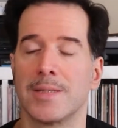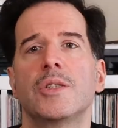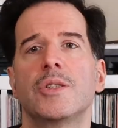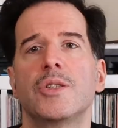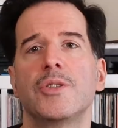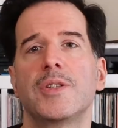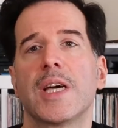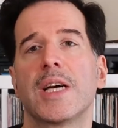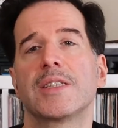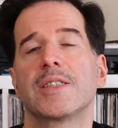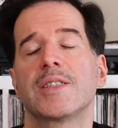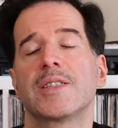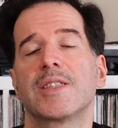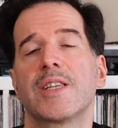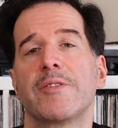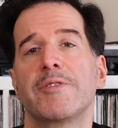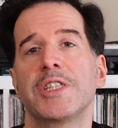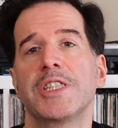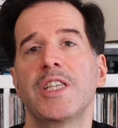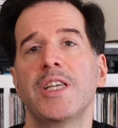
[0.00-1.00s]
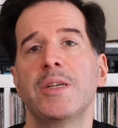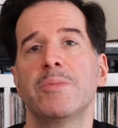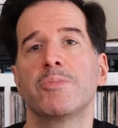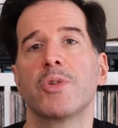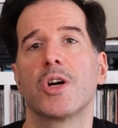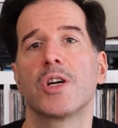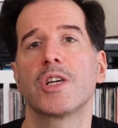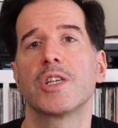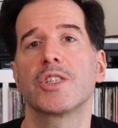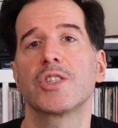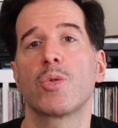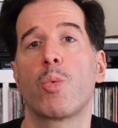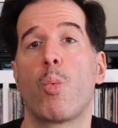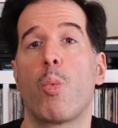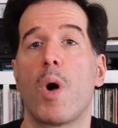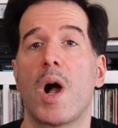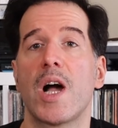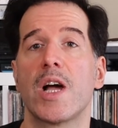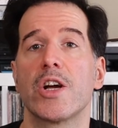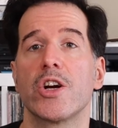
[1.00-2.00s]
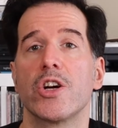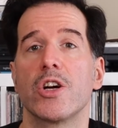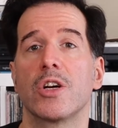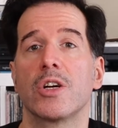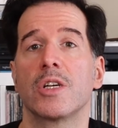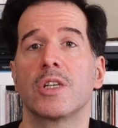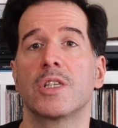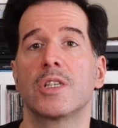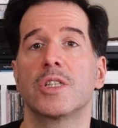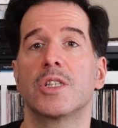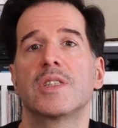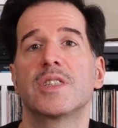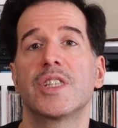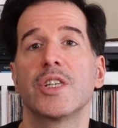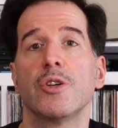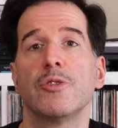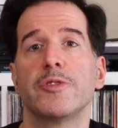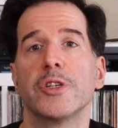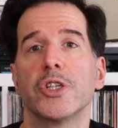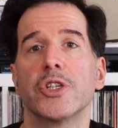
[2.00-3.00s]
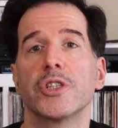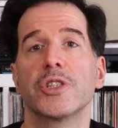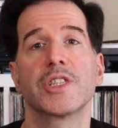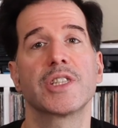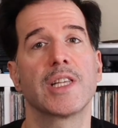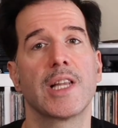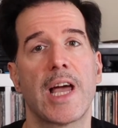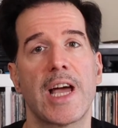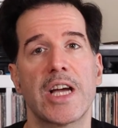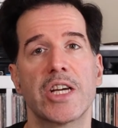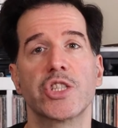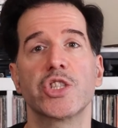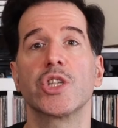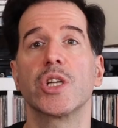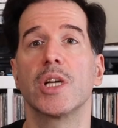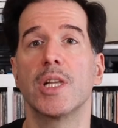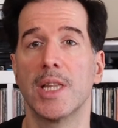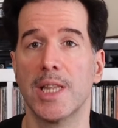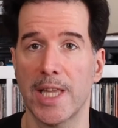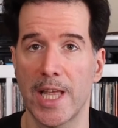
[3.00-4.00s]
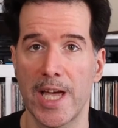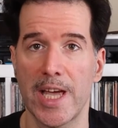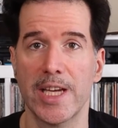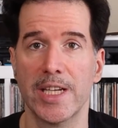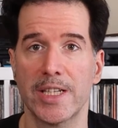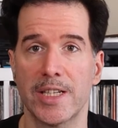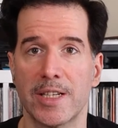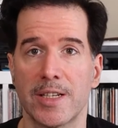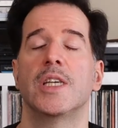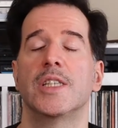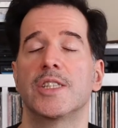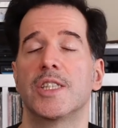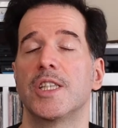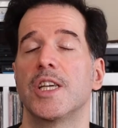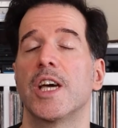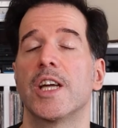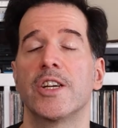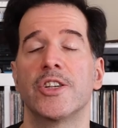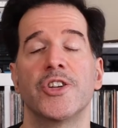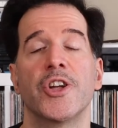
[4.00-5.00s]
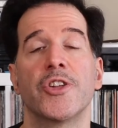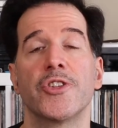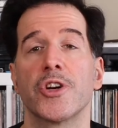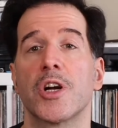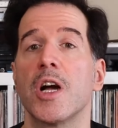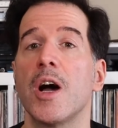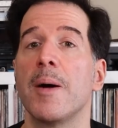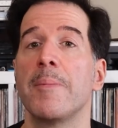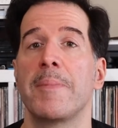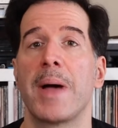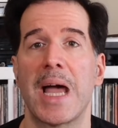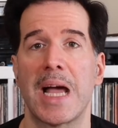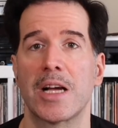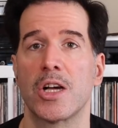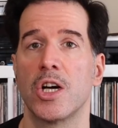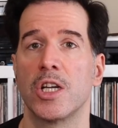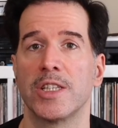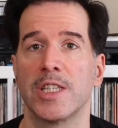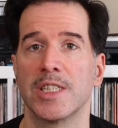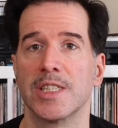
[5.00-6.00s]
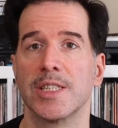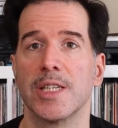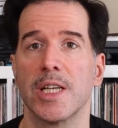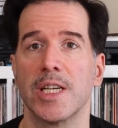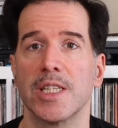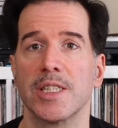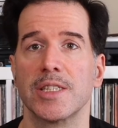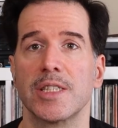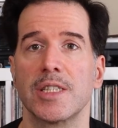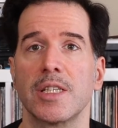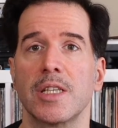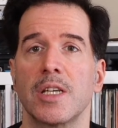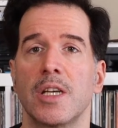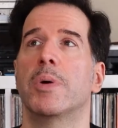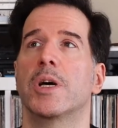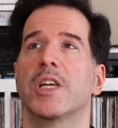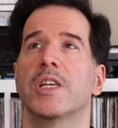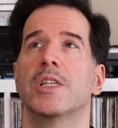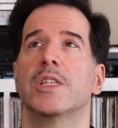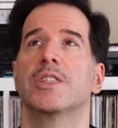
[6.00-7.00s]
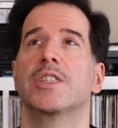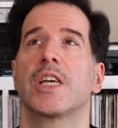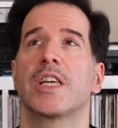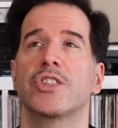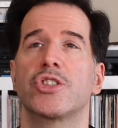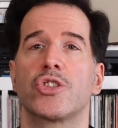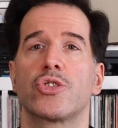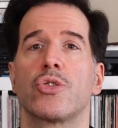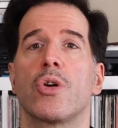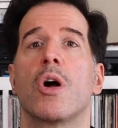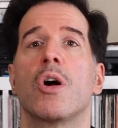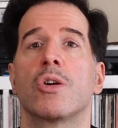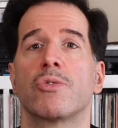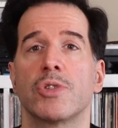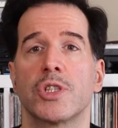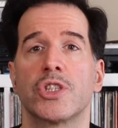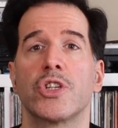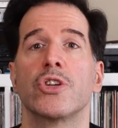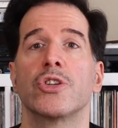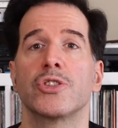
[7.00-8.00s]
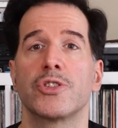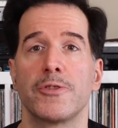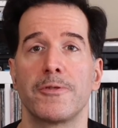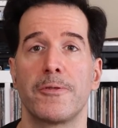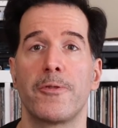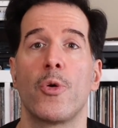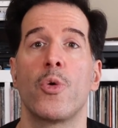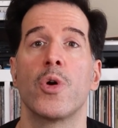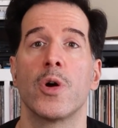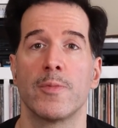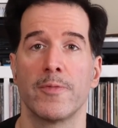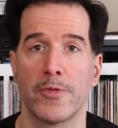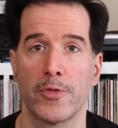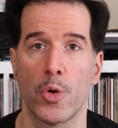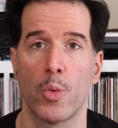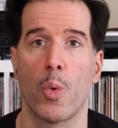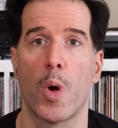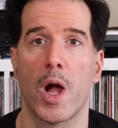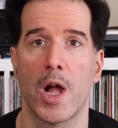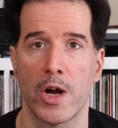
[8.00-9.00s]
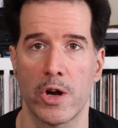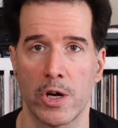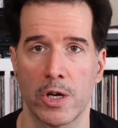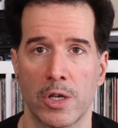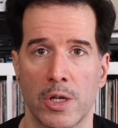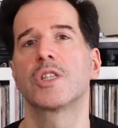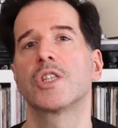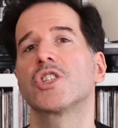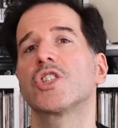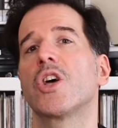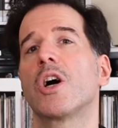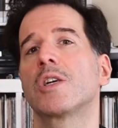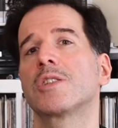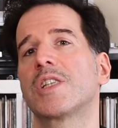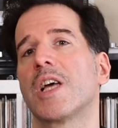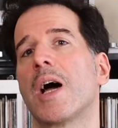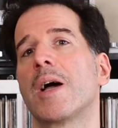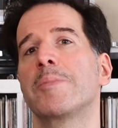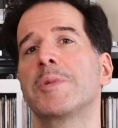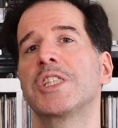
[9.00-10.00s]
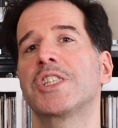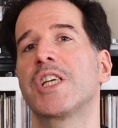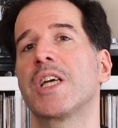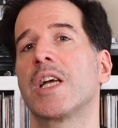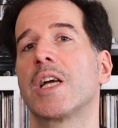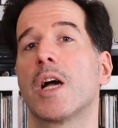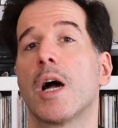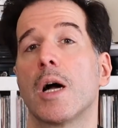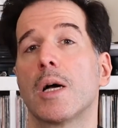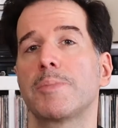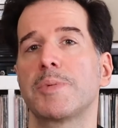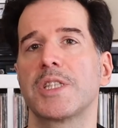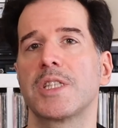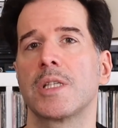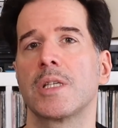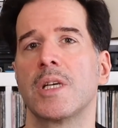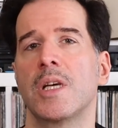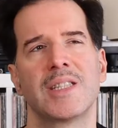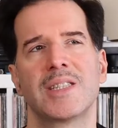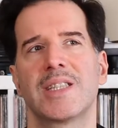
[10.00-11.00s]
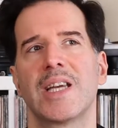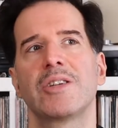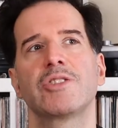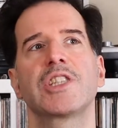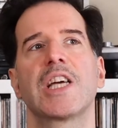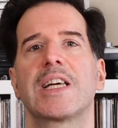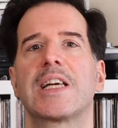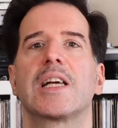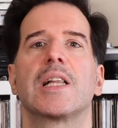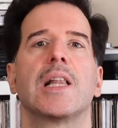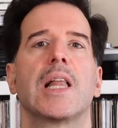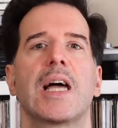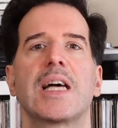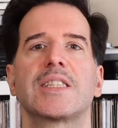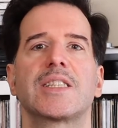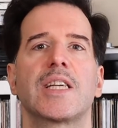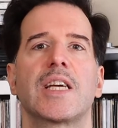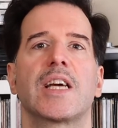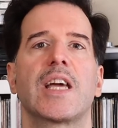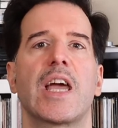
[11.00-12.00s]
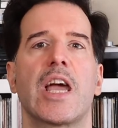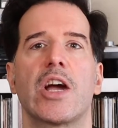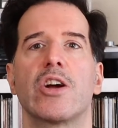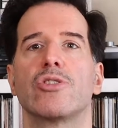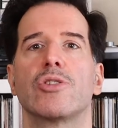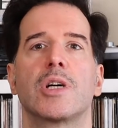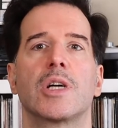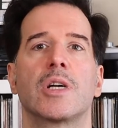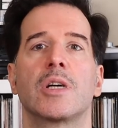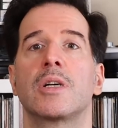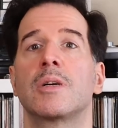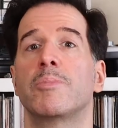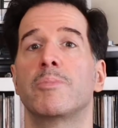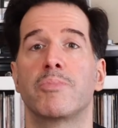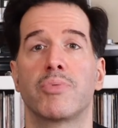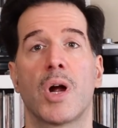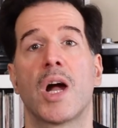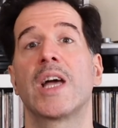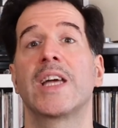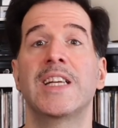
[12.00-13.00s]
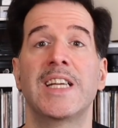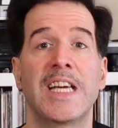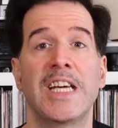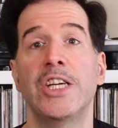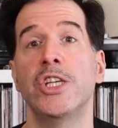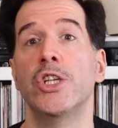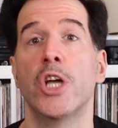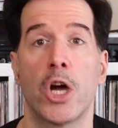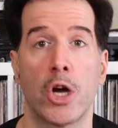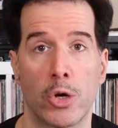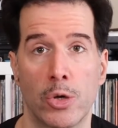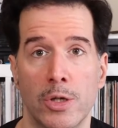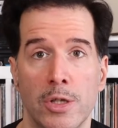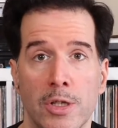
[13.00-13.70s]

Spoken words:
2017 brought us Wire, Silver / Lead. It's yet another comeback on this list, but it is a strong return to form for Wire. The song Diamonds in Cups sounds like classic era Brian Eno,